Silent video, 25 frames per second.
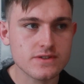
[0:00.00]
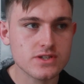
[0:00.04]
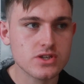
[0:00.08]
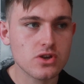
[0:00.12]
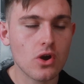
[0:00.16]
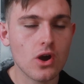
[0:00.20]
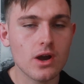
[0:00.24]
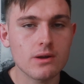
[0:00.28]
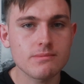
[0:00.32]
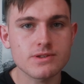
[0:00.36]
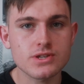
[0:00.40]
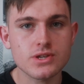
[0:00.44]
of
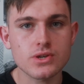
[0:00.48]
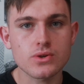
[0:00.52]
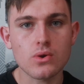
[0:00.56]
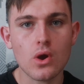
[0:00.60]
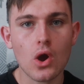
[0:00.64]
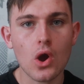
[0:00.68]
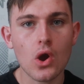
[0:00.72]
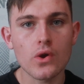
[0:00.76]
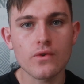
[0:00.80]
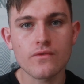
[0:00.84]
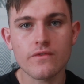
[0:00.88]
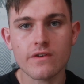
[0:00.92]
time to
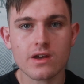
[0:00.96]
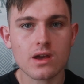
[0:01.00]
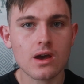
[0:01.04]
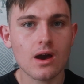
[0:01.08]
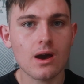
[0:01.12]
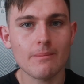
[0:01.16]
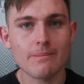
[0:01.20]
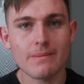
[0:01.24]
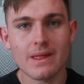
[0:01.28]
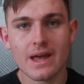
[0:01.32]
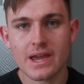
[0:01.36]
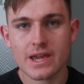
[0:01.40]

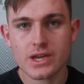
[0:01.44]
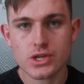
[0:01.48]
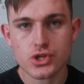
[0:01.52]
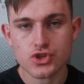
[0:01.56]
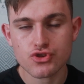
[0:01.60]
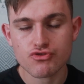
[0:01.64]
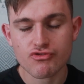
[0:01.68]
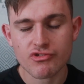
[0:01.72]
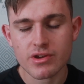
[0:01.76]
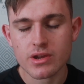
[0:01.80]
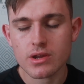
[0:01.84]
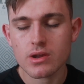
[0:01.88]
overcome that
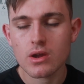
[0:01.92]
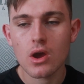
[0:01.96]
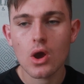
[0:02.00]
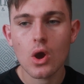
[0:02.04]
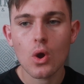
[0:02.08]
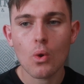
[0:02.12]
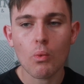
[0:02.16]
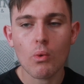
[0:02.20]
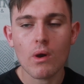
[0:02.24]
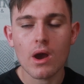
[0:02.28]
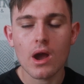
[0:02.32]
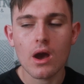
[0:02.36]
injury,
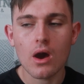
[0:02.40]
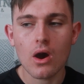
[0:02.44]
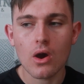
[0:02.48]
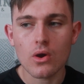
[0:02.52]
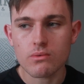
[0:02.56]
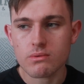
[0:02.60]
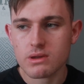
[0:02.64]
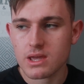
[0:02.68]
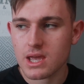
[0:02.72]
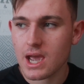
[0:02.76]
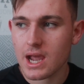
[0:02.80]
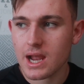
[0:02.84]
where
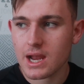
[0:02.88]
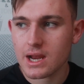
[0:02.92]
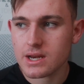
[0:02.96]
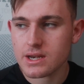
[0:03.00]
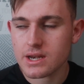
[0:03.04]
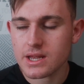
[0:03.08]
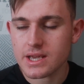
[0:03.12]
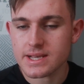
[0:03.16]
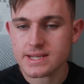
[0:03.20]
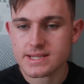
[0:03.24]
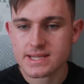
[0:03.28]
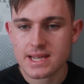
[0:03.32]

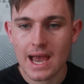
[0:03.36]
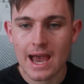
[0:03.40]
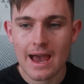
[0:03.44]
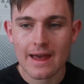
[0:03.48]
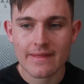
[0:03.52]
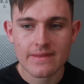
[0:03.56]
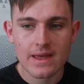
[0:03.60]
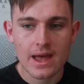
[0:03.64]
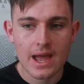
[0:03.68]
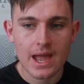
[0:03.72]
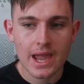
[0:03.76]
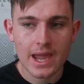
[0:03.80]
O'Kane is
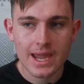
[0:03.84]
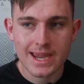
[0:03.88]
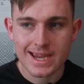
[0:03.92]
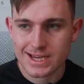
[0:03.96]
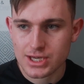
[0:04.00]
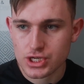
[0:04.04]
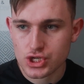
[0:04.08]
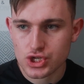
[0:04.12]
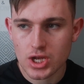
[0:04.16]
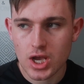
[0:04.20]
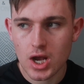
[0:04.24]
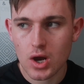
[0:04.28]
at that
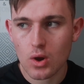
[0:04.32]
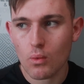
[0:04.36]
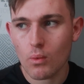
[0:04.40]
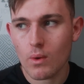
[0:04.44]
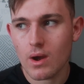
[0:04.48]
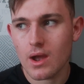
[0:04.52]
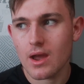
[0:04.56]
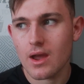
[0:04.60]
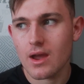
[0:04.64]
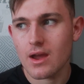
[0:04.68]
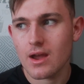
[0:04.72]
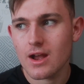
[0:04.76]
age now
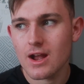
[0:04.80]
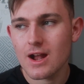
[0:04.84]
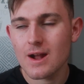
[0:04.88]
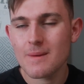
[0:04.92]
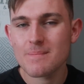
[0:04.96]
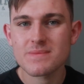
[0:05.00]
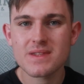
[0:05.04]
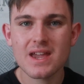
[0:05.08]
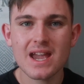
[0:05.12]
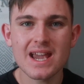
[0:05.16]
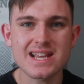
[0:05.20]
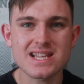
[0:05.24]
where
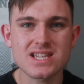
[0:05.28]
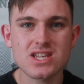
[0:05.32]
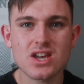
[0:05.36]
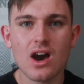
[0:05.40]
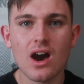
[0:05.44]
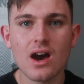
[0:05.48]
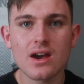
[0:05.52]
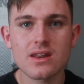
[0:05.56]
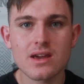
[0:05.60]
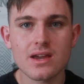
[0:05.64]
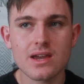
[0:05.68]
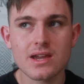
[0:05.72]
he's
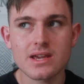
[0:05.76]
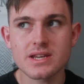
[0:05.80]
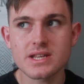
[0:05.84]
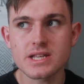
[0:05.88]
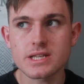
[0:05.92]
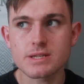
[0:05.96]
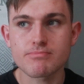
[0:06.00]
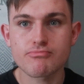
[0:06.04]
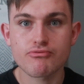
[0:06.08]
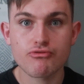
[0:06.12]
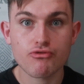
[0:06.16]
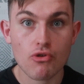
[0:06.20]
kind of in
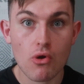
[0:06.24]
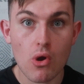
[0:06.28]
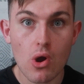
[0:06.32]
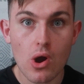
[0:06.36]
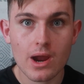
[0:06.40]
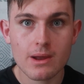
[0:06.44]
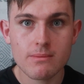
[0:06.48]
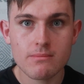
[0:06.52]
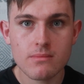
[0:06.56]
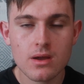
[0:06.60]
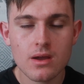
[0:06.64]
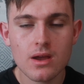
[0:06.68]
his
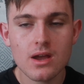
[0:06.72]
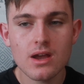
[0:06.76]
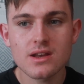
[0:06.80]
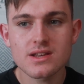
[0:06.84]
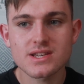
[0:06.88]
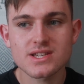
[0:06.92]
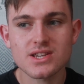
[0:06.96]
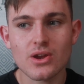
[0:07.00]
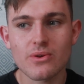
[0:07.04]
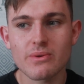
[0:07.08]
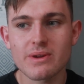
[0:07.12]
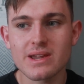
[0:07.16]
prime,
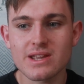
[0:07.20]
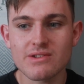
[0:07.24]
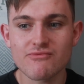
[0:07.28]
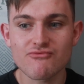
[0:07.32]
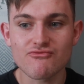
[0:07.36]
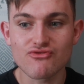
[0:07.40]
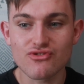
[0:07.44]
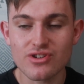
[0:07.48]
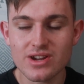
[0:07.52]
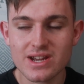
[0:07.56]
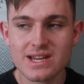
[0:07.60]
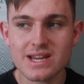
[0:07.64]
so he
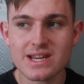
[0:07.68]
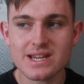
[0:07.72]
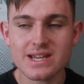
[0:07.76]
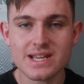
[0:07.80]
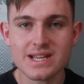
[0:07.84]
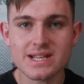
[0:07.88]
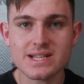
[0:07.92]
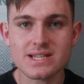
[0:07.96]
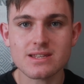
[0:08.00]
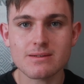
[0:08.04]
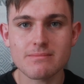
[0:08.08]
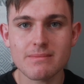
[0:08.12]
really
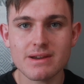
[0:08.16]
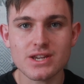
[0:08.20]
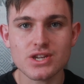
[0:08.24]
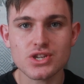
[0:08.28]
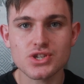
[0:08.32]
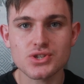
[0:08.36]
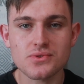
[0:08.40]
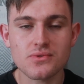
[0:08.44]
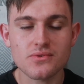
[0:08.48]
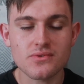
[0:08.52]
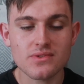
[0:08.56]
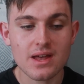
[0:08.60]
needs to make
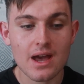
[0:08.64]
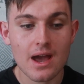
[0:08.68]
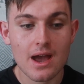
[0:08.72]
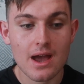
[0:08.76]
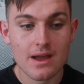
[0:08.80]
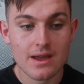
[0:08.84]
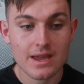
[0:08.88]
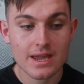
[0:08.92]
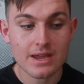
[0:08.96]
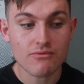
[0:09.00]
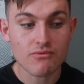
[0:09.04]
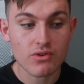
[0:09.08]
sure
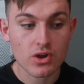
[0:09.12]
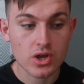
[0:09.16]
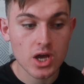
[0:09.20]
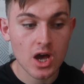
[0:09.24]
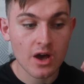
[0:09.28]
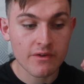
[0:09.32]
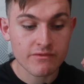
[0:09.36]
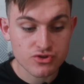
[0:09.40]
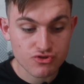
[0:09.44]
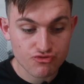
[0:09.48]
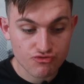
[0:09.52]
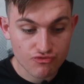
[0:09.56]
that he
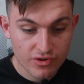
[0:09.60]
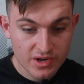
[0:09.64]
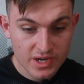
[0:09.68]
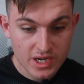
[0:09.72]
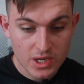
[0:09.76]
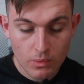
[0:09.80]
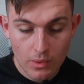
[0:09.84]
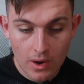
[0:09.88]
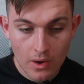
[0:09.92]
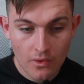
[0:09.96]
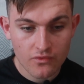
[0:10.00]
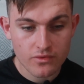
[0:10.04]
recovers
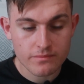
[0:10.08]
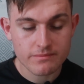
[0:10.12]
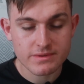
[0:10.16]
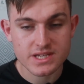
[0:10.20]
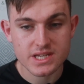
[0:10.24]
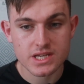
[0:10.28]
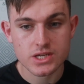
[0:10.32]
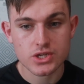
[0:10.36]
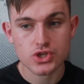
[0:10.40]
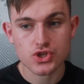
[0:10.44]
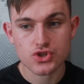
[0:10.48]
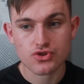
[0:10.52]
really well from
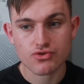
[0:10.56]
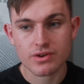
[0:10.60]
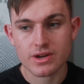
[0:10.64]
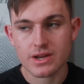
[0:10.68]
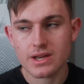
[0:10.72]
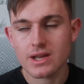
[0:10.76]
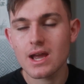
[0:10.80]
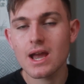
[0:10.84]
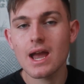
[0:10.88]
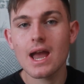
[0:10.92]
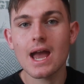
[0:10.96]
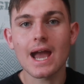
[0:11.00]
this
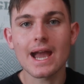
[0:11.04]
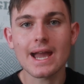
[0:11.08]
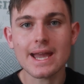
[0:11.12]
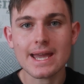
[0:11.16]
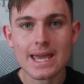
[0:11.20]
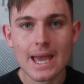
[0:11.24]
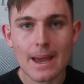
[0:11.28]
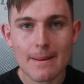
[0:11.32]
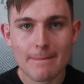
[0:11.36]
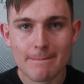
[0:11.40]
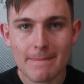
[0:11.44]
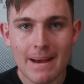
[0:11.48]
injury
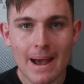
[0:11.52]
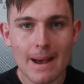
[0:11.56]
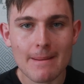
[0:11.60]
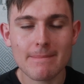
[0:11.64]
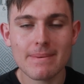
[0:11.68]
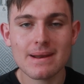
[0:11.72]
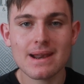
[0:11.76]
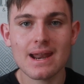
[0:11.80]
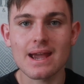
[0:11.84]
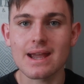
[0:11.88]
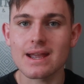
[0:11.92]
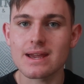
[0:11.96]
and get
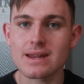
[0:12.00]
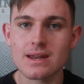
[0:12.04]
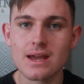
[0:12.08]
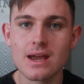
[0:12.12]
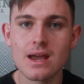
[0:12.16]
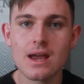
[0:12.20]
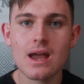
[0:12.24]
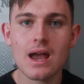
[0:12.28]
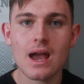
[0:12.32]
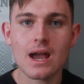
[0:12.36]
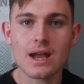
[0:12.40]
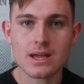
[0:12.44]
back playing
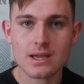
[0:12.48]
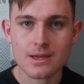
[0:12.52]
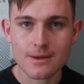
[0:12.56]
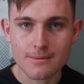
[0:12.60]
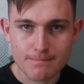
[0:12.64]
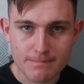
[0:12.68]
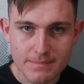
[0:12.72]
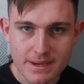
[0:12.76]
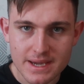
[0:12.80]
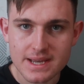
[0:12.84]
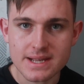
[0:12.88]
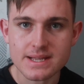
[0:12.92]
and
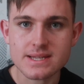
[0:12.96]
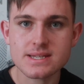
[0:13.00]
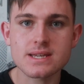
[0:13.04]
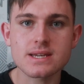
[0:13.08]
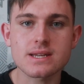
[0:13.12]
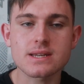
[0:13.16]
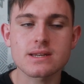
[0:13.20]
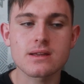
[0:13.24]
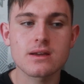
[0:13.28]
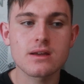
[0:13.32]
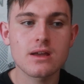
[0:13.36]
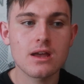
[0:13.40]

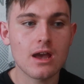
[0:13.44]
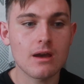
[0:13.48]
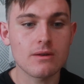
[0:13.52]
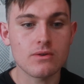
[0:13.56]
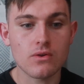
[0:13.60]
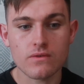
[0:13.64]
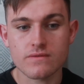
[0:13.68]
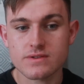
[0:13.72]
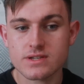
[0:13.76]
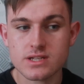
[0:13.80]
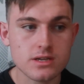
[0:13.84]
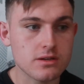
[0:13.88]
competing and
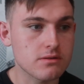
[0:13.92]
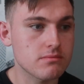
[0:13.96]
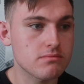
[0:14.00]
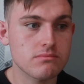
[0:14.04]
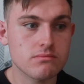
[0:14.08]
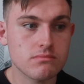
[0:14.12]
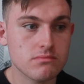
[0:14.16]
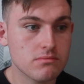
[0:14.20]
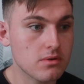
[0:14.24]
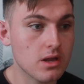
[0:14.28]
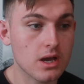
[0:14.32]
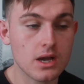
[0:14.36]
obviously,
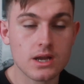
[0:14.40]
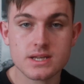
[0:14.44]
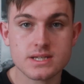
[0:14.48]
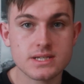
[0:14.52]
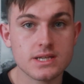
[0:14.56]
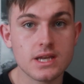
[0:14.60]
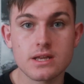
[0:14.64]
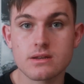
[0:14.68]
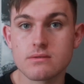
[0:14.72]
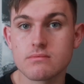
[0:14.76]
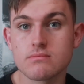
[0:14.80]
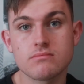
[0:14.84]
like I
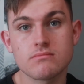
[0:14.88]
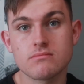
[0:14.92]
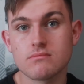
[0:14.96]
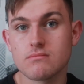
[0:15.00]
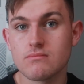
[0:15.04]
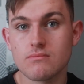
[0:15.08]
said,